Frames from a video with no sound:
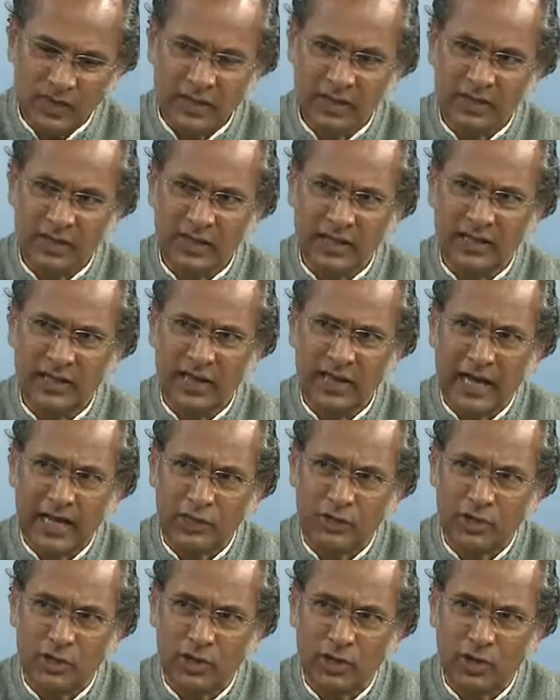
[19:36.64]
that the
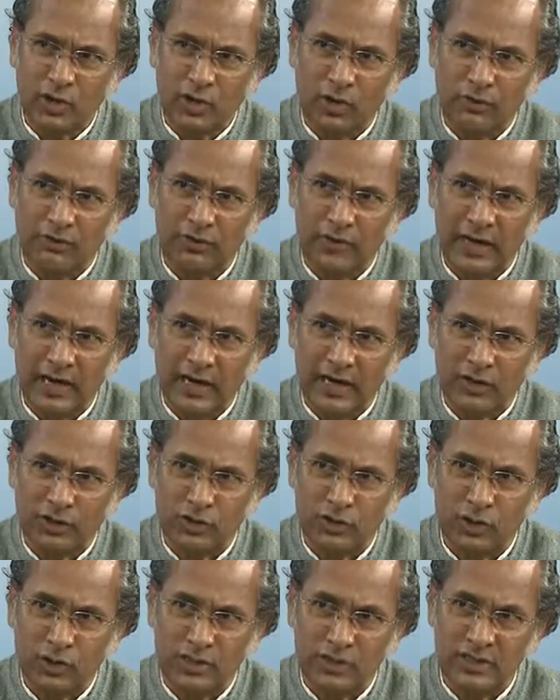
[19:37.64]
natural law for
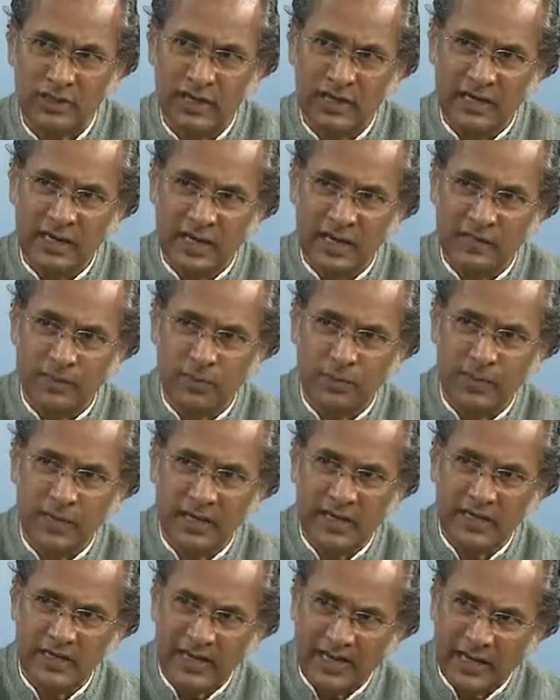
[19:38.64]
electrons has to be
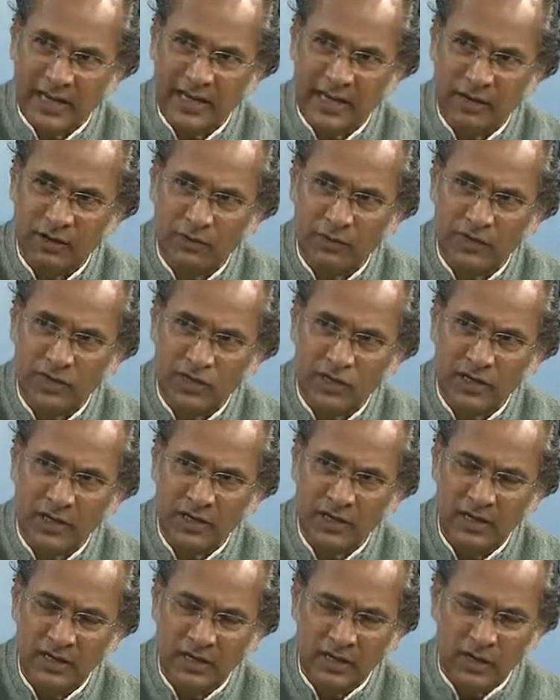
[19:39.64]
a Dirac equation,
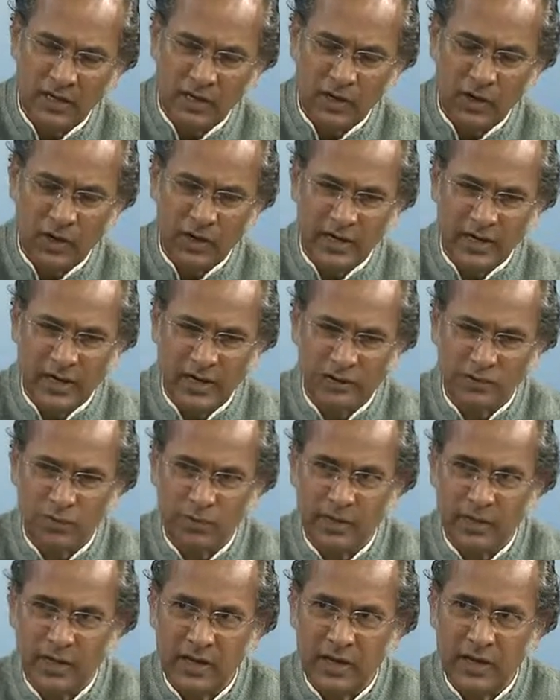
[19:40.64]
or it has to
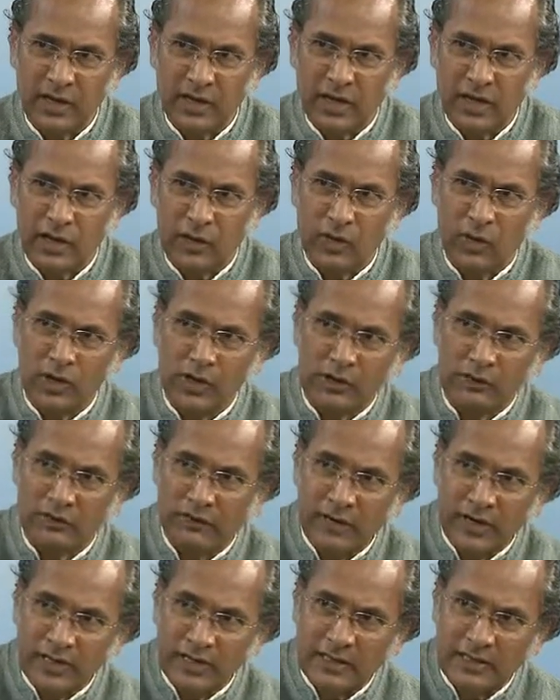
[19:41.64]
be a quantum
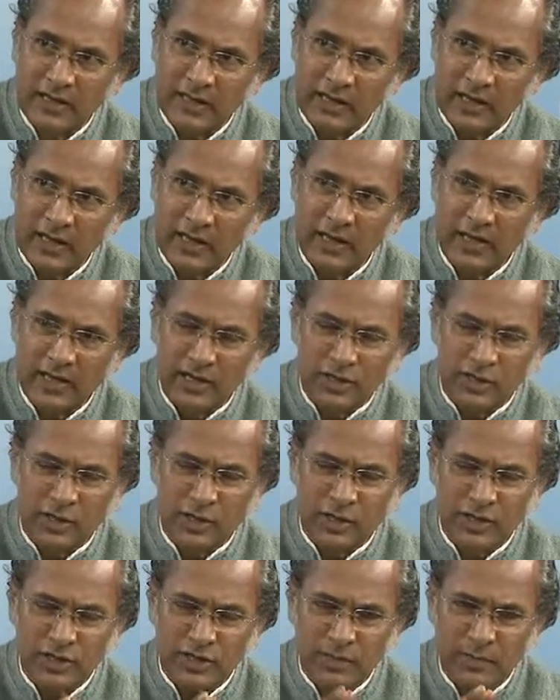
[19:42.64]
field theory. So
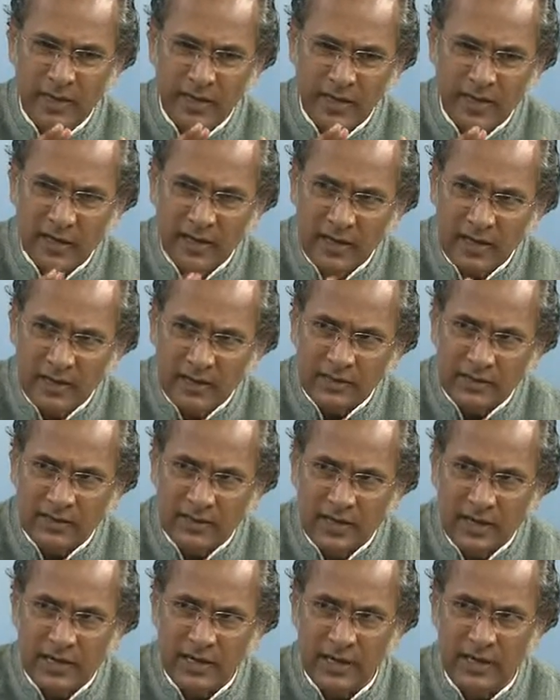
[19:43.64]
he's making
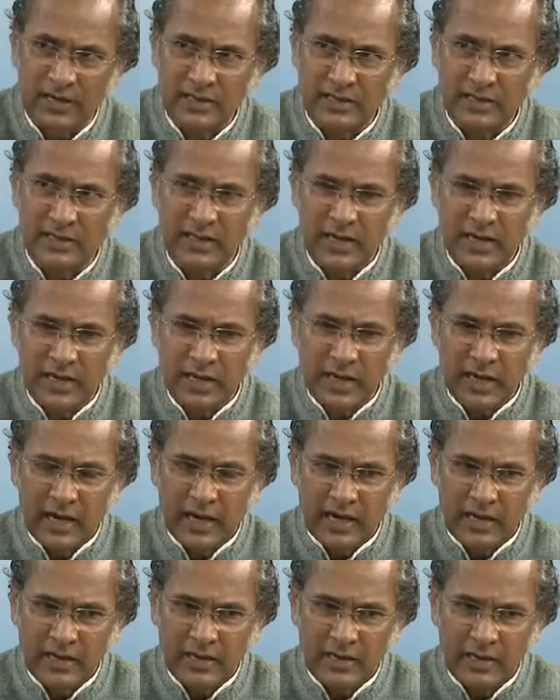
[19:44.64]
theories,
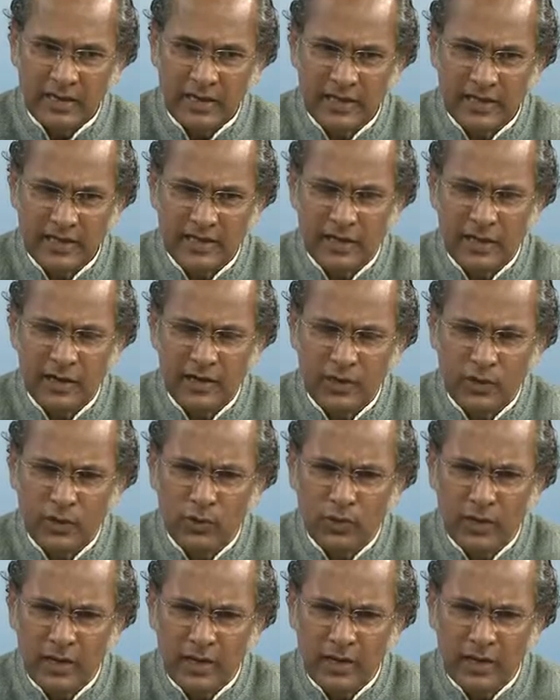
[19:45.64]
and he's ever
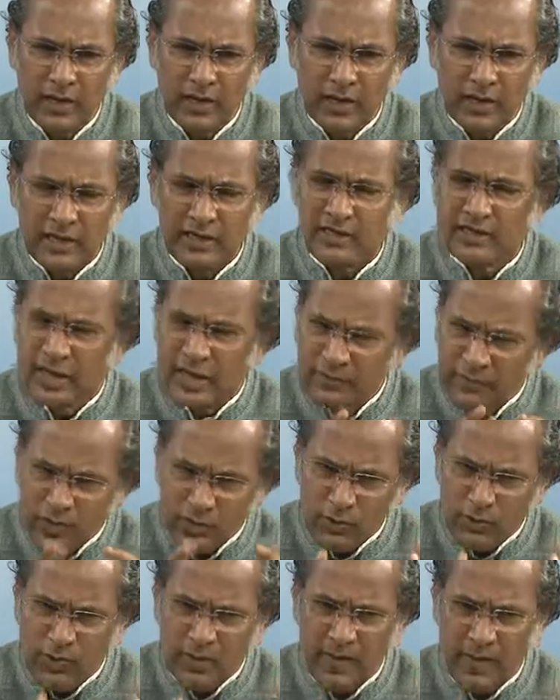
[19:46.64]

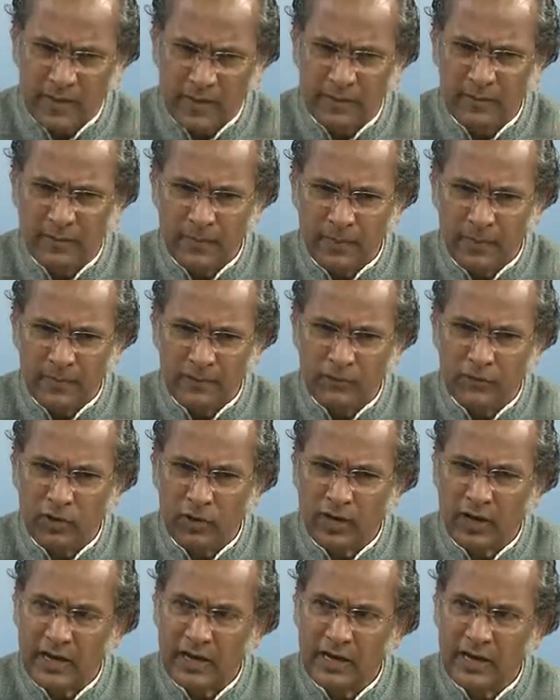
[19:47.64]
looking for
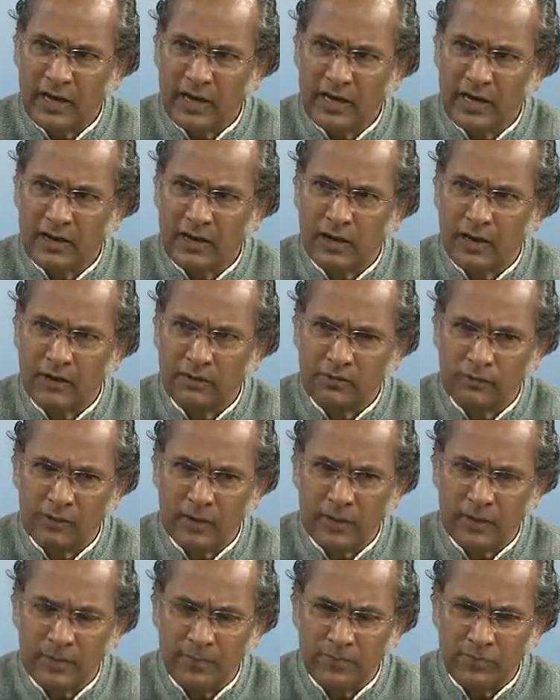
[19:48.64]
a kind
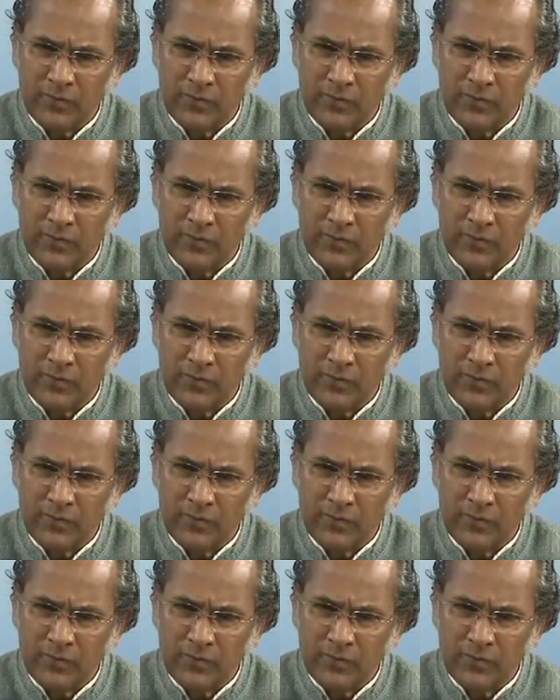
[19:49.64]
of